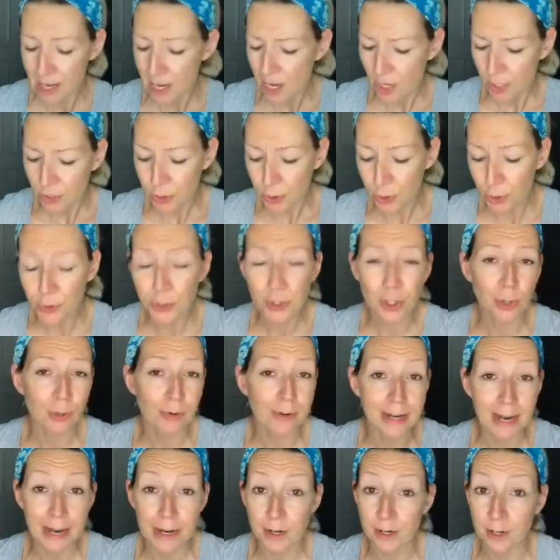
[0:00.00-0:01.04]
You're the
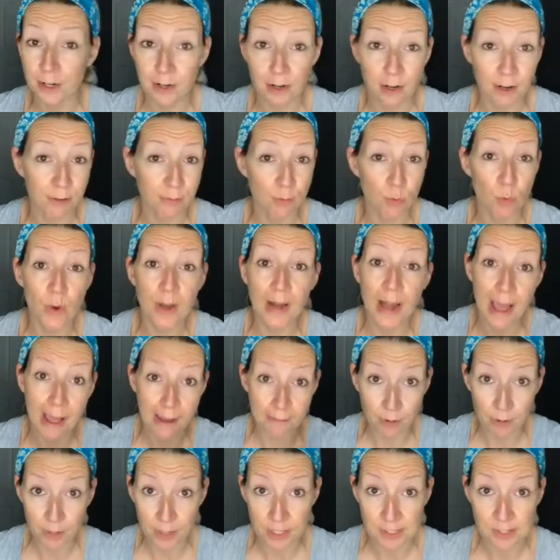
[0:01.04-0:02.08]
creator of
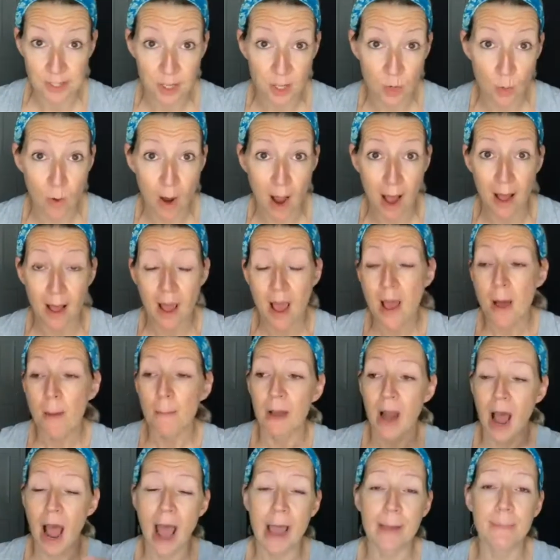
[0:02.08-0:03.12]
whatever it is that you want. But
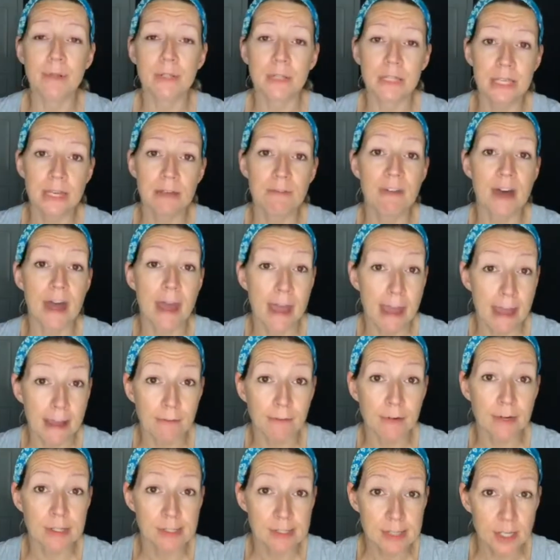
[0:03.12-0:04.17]
I believe that every
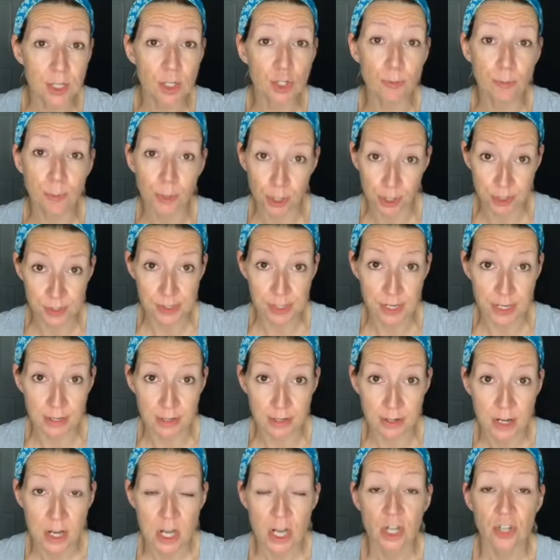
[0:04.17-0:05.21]
single person
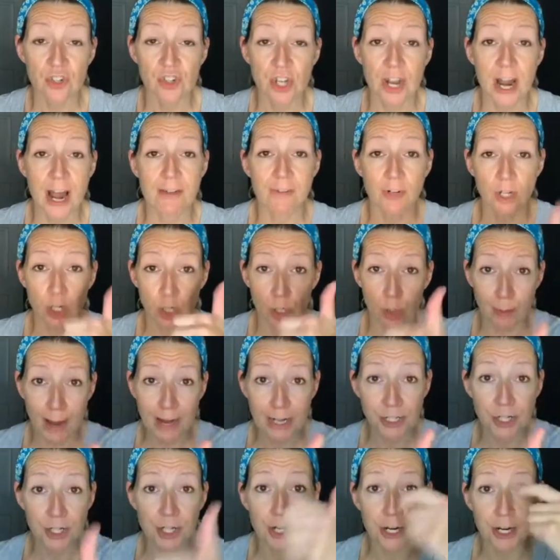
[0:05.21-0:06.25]
should have a
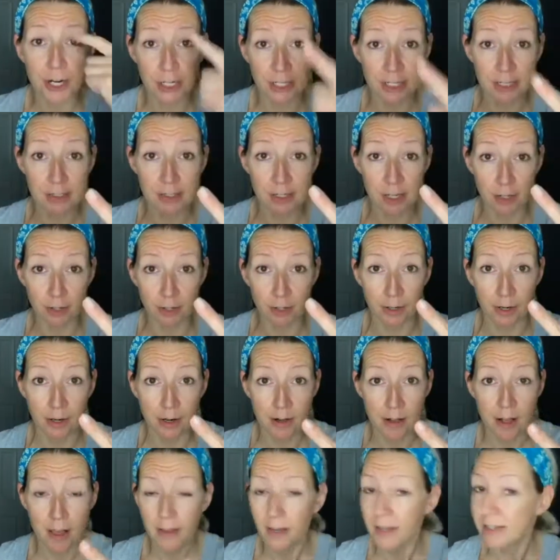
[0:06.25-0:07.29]
corrector and a concealer.
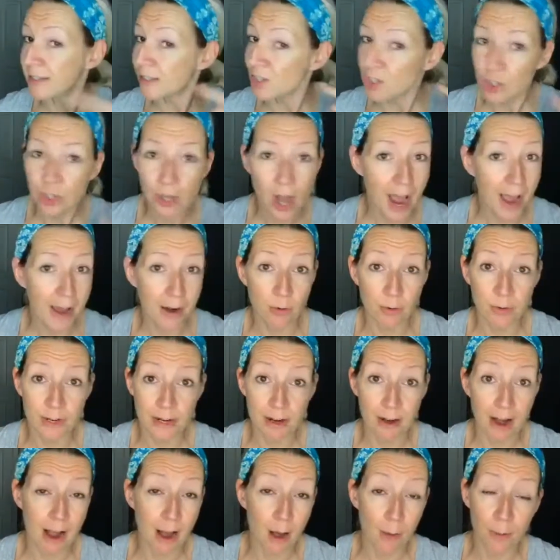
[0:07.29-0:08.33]
Because I don't care
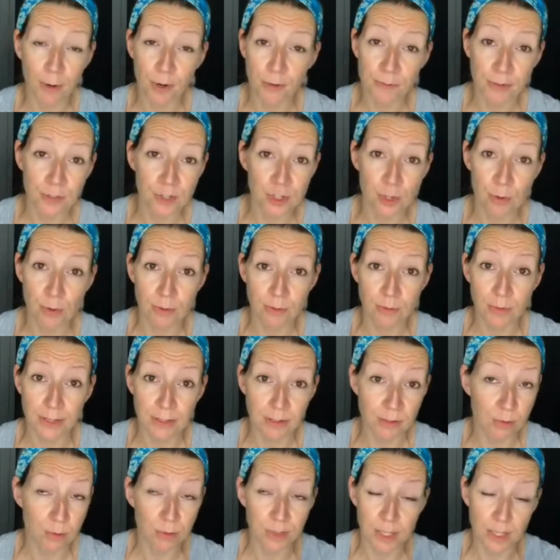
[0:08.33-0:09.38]
how perfect you
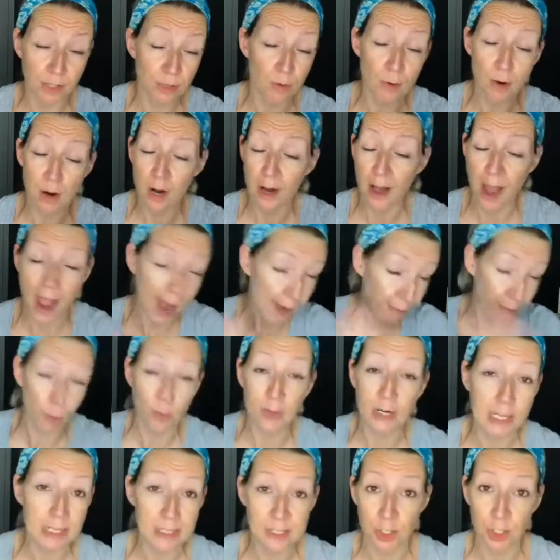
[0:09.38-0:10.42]
think you are, everyone
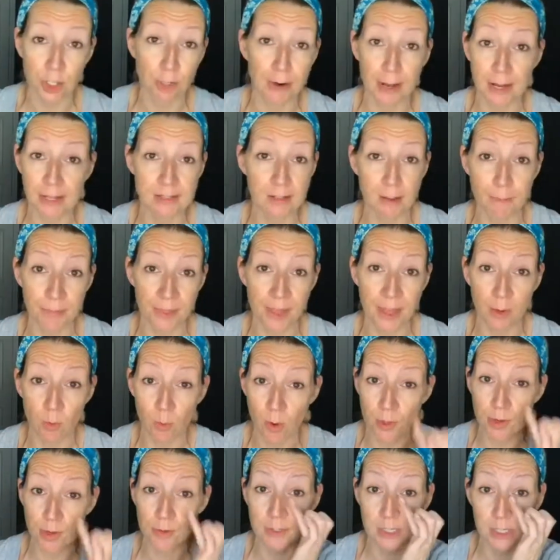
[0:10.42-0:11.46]
needs to correct something. Whether
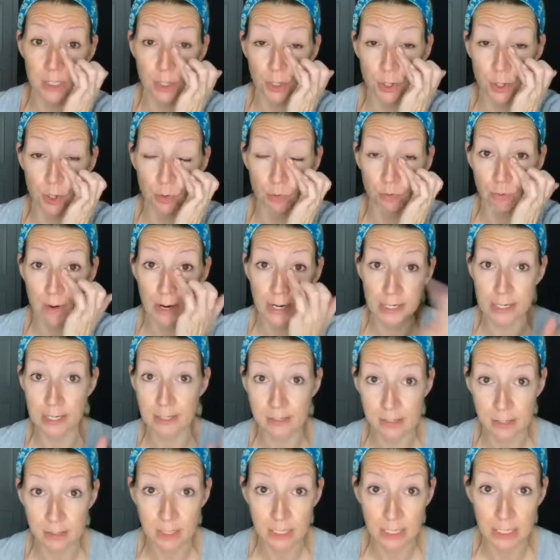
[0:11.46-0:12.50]
if it's a little redness
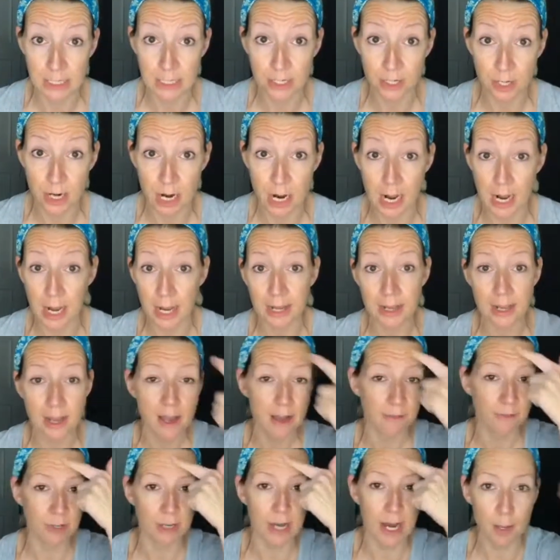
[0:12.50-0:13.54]
in the inner eye, if
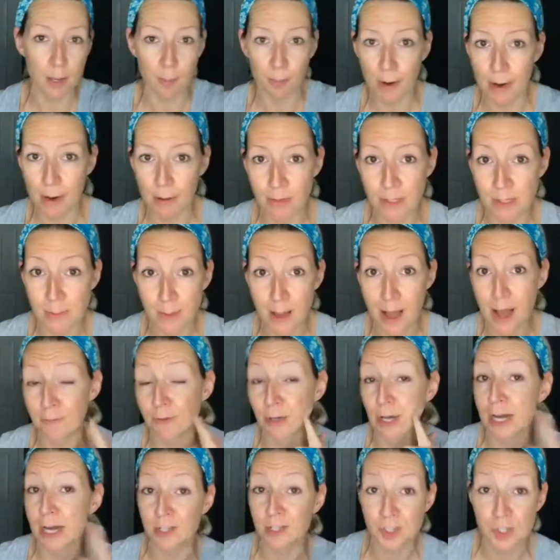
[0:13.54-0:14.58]
you got a brown spot, if you
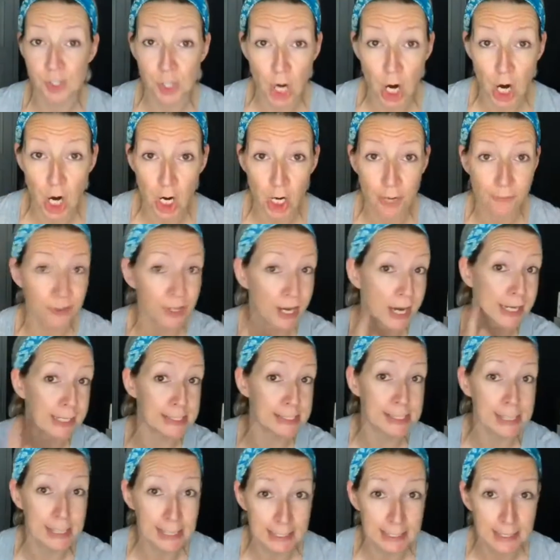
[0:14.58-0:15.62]
got a scar, if you got a
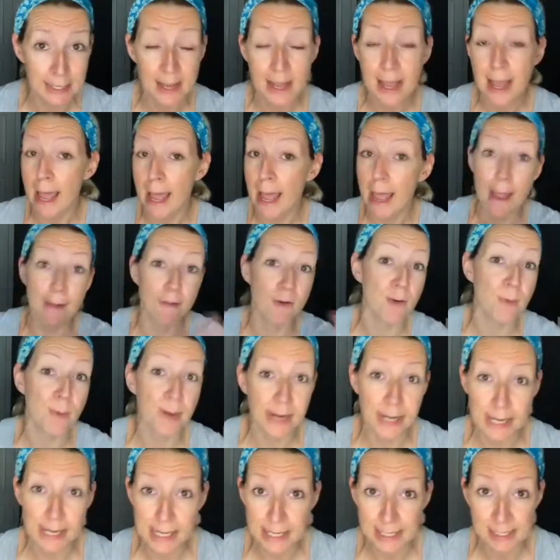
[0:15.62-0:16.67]
zit, everybody
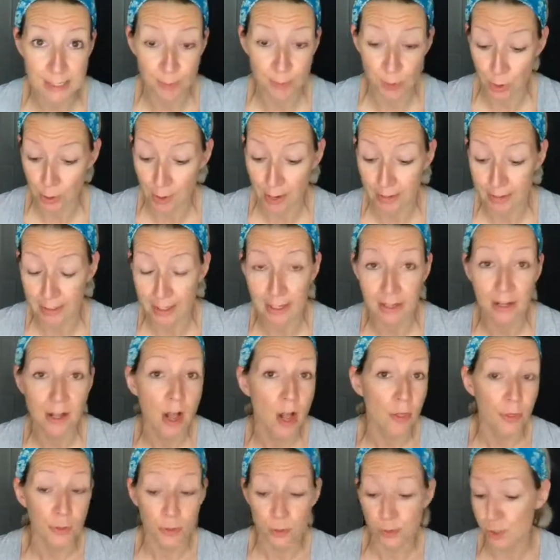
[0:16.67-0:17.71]
needs some correcting.
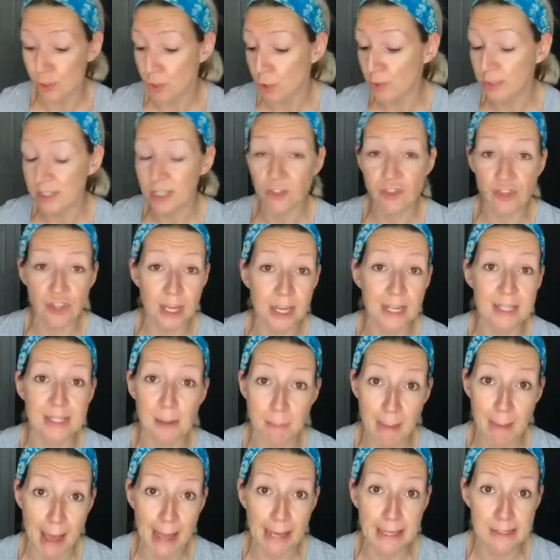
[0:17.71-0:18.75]
There's no such thing as a
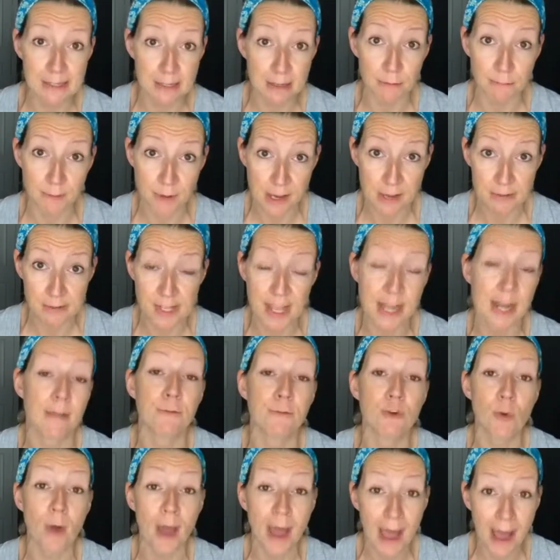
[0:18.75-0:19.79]
magazine face. And if you
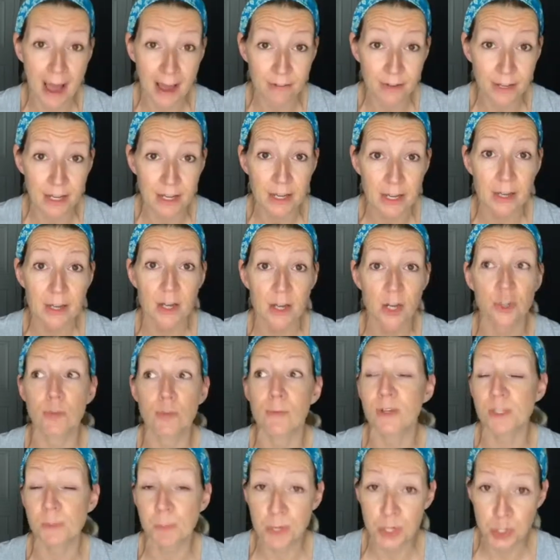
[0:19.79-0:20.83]
have it, you
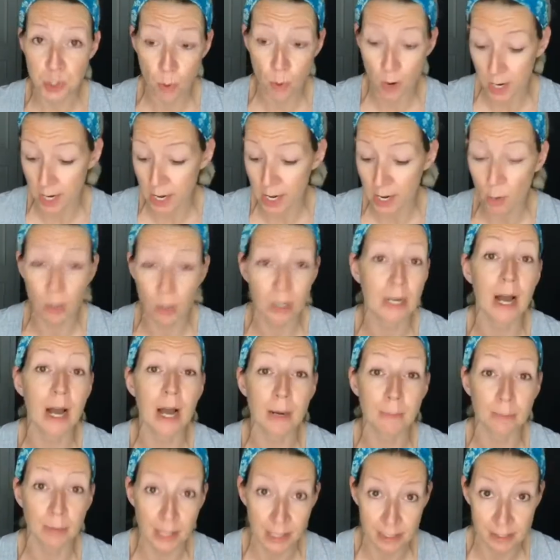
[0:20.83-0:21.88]
must be 20, or God
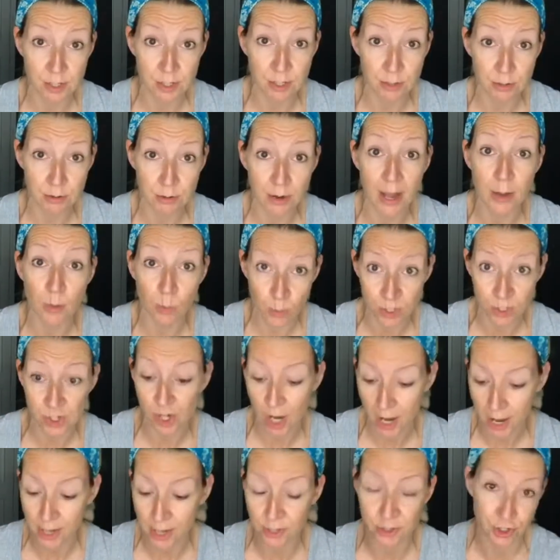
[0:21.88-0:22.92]
bless you, I wish I
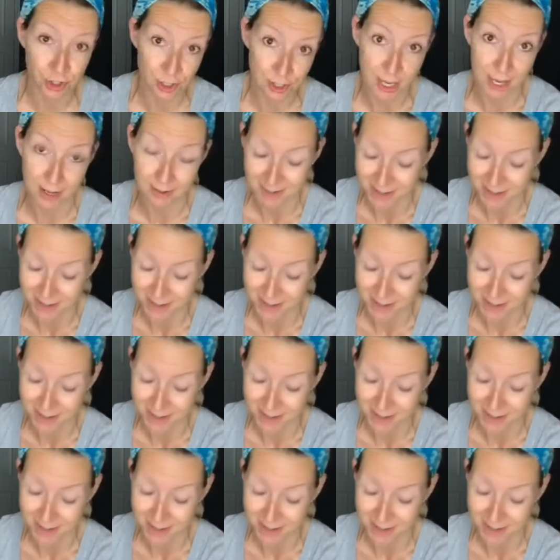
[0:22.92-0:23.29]
had your skin.